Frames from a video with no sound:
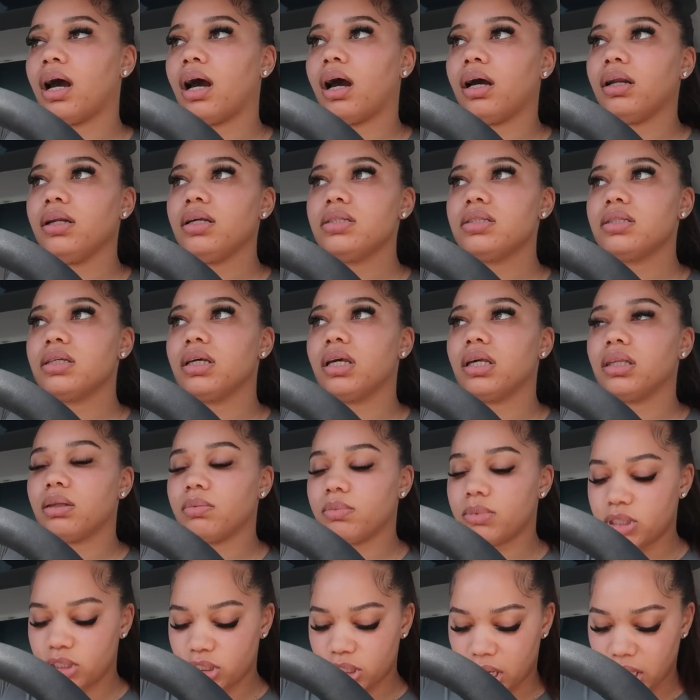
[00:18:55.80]
I need to get them
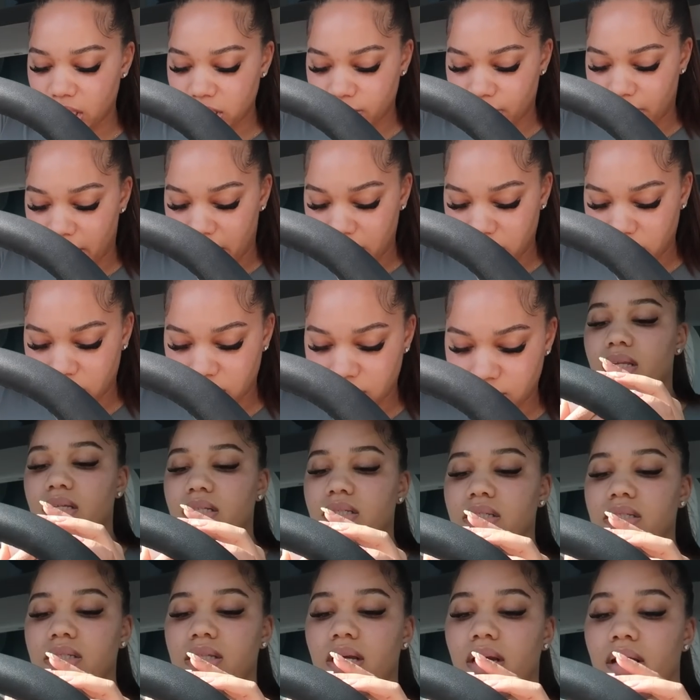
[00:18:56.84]
to change my address.
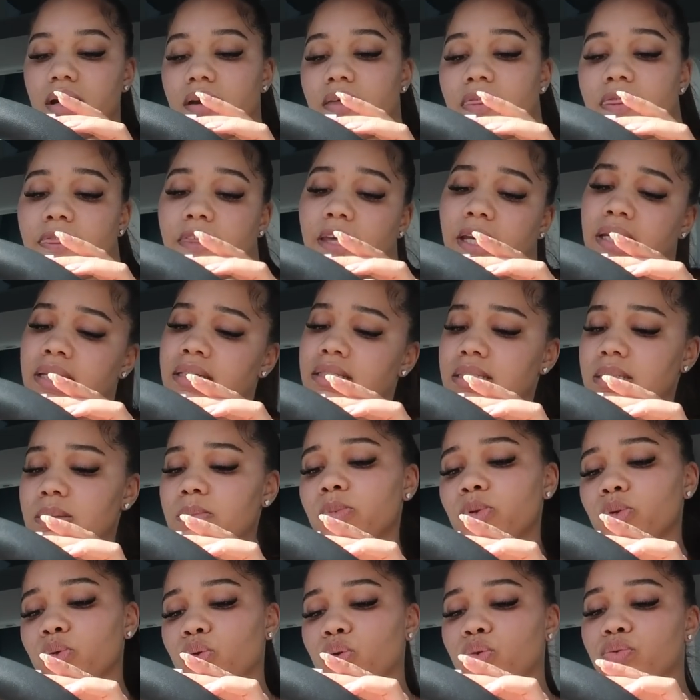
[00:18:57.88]
This is their thick and
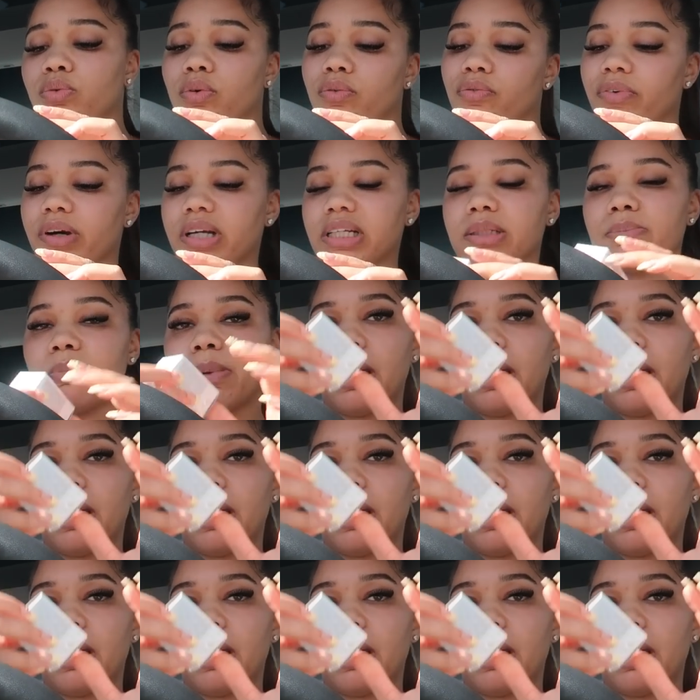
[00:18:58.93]
smooth rich